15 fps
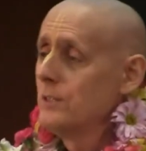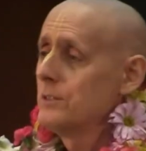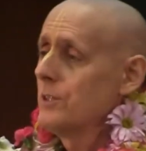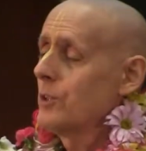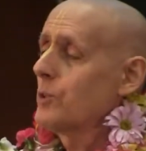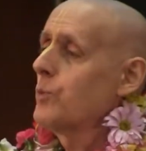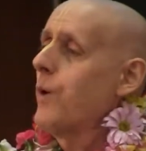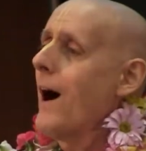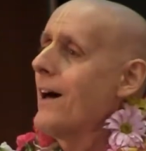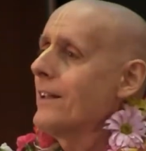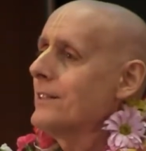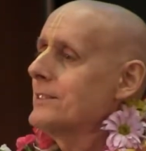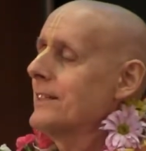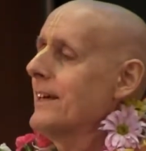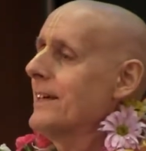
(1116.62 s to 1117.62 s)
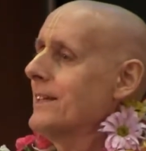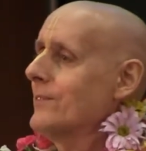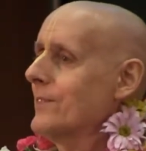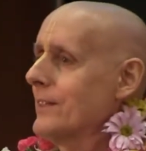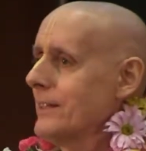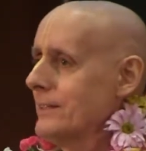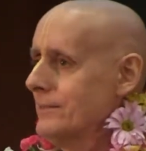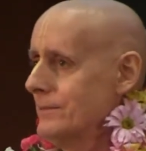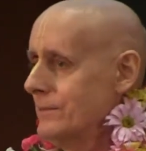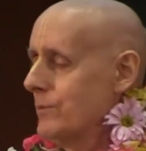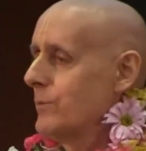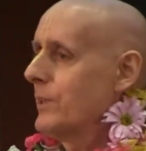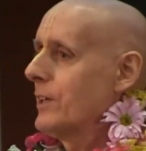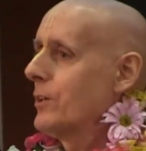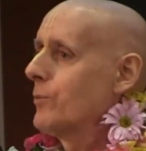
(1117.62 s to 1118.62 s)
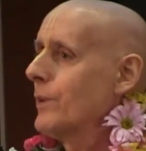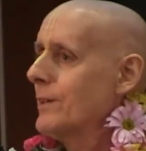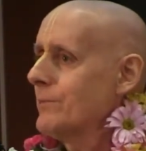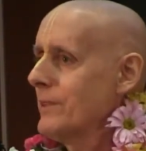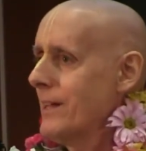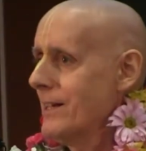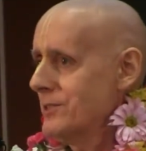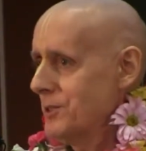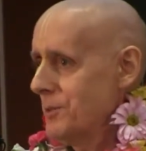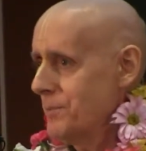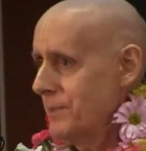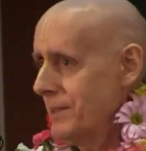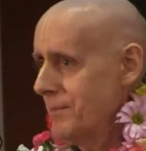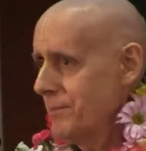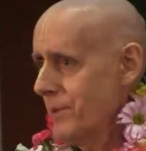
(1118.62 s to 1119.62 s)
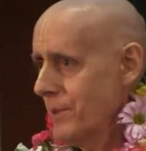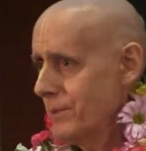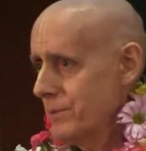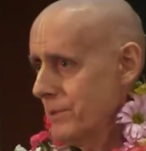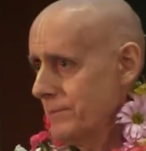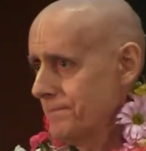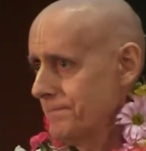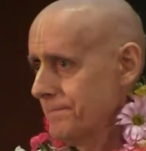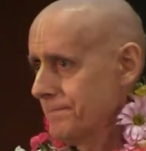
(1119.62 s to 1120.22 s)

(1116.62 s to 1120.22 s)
So qualitatively, we are one with that Supreme Person.